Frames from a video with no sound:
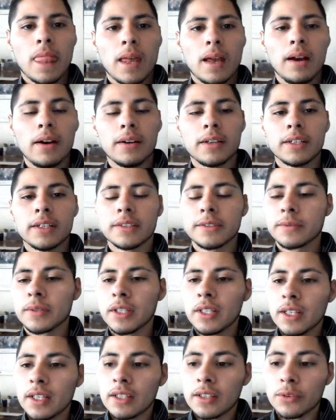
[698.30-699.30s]
Alright guys,
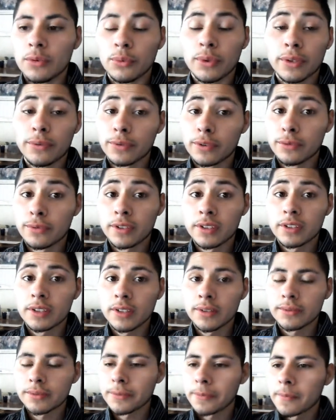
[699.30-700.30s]
ready for the fun
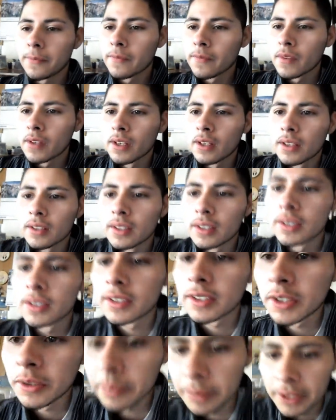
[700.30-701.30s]
stuff? This is
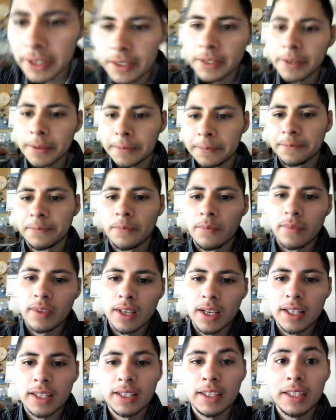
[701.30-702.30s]
going to be
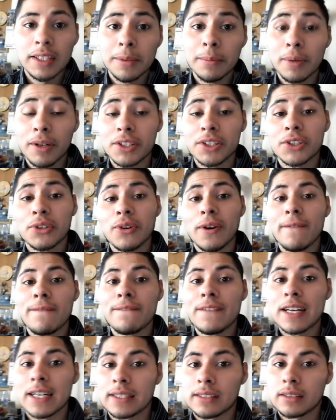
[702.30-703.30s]
the monster
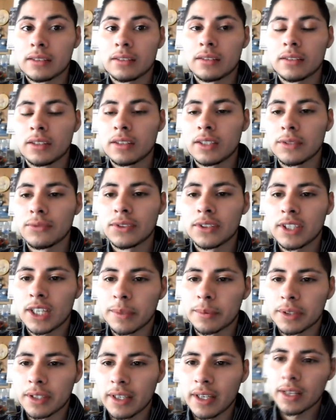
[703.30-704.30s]
effects, the different
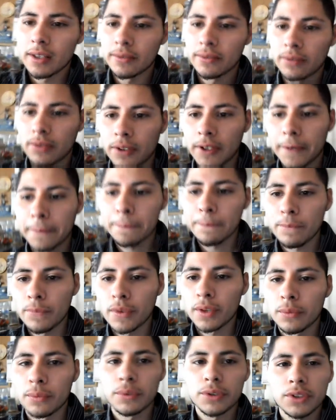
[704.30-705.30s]
types they have, okay?
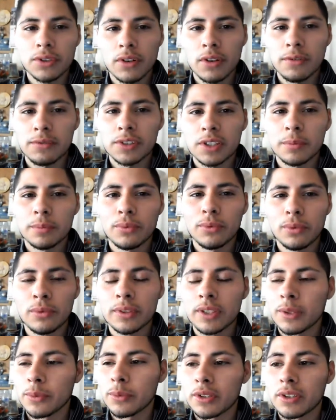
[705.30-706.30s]
We'll start off simple, and
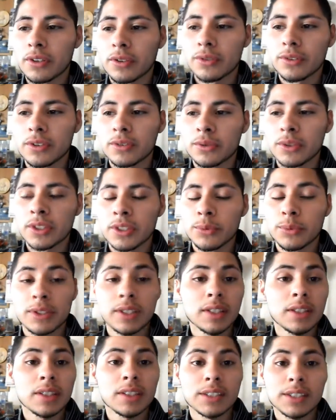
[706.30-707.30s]
then we're going to go to the
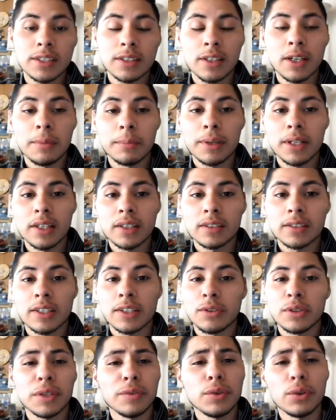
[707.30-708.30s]
ridiculously complex that'll
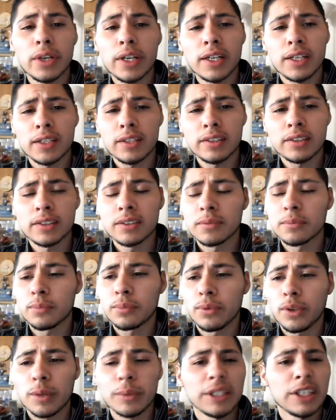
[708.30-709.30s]
give you headaches and
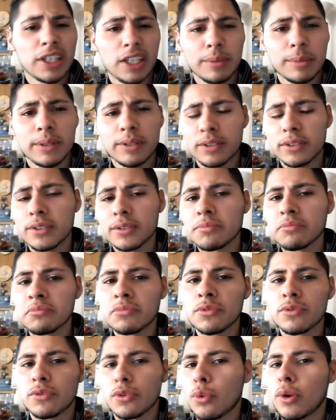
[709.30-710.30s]
probably nightmares
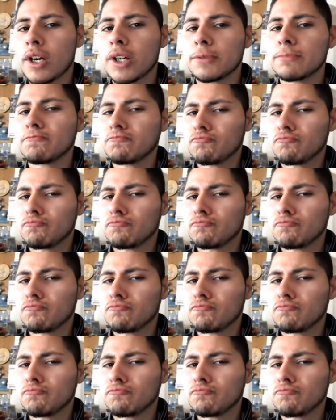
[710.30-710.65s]
for a while.